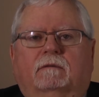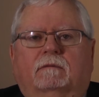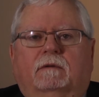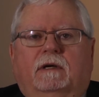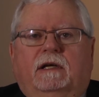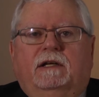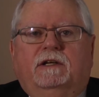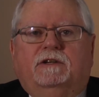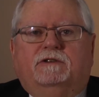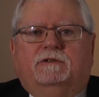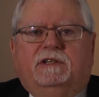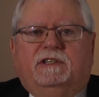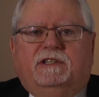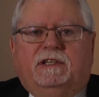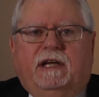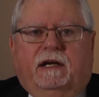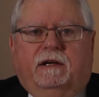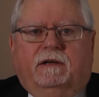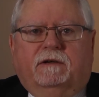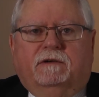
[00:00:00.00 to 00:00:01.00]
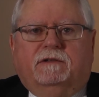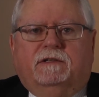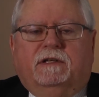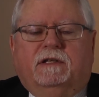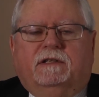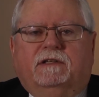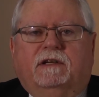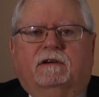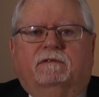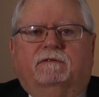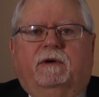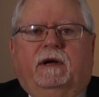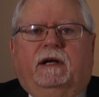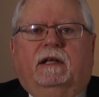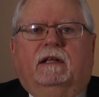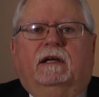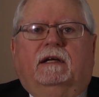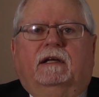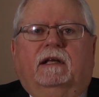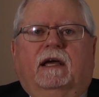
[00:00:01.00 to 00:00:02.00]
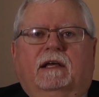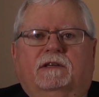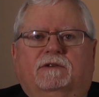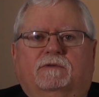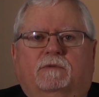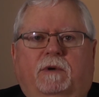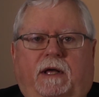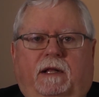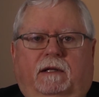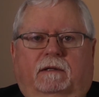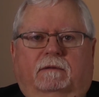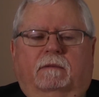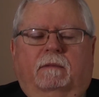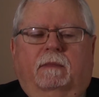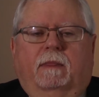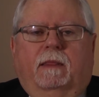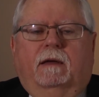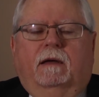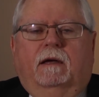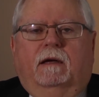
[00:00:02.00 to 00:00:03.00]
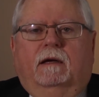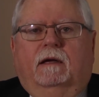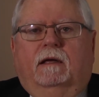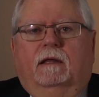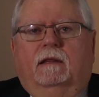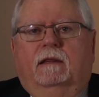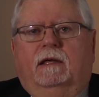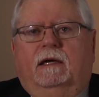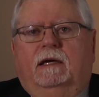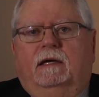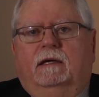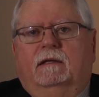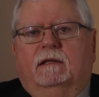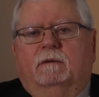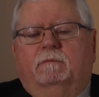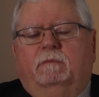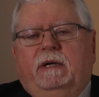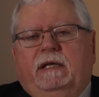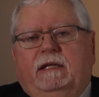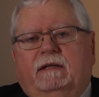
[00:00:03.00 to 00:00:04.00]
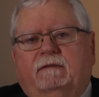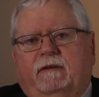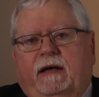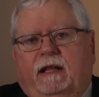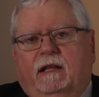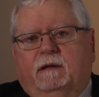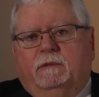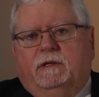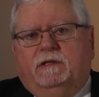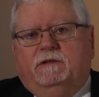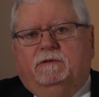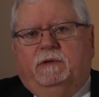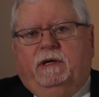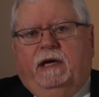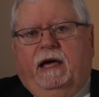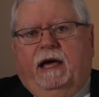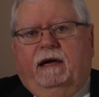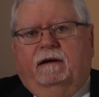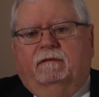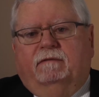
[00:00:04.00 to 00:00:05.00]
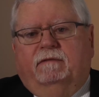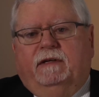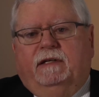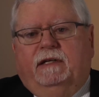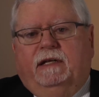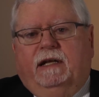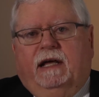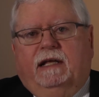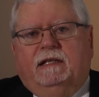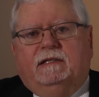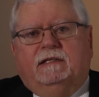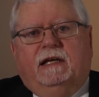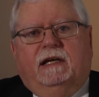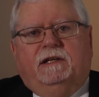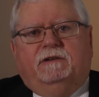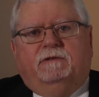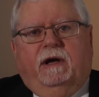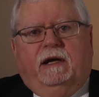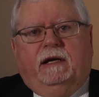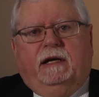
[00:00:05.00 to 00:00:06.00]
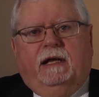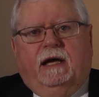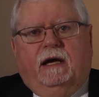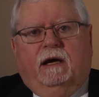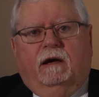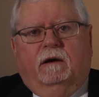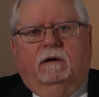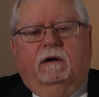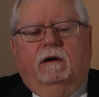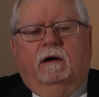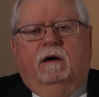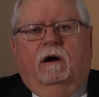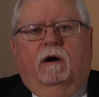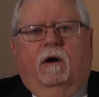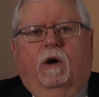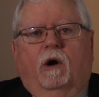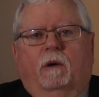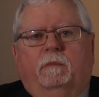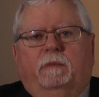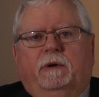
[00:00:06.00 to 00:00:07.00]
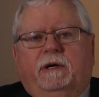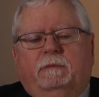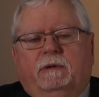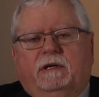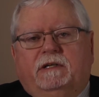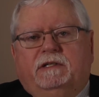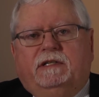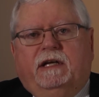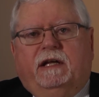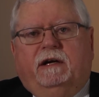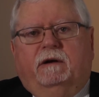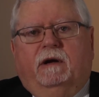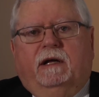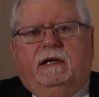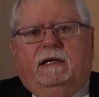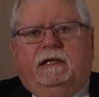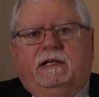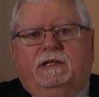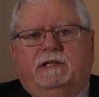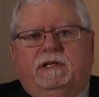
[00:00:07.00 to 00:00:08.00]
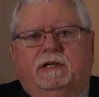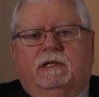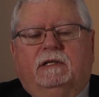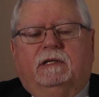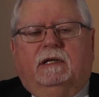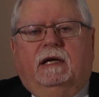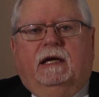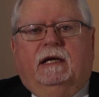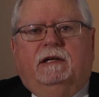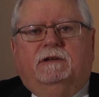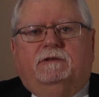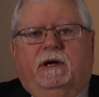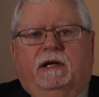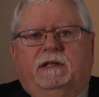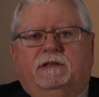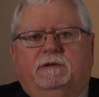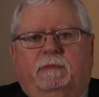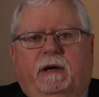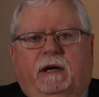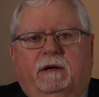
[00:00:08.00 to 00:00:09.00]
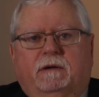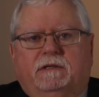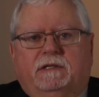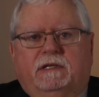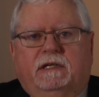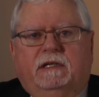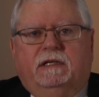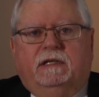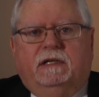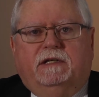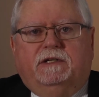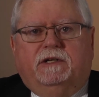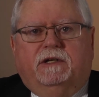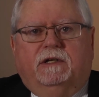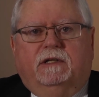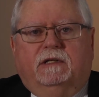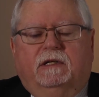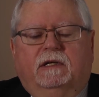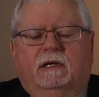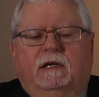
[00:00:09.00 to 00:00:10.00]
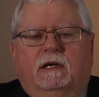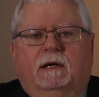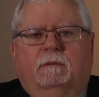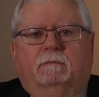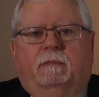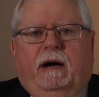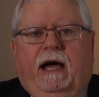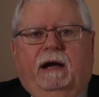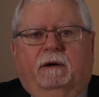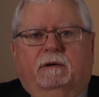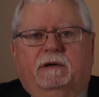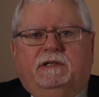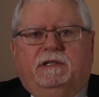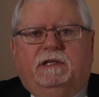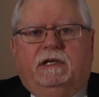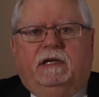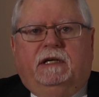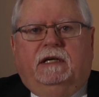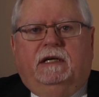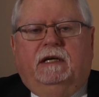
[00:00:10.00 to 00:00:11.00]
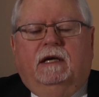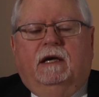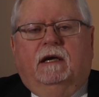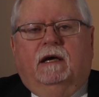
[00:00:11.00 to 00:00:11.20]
industry sectors that self-regulate as well. The big developments we have in the United States right now all pretty much center on digital and transparency in digital, piracy,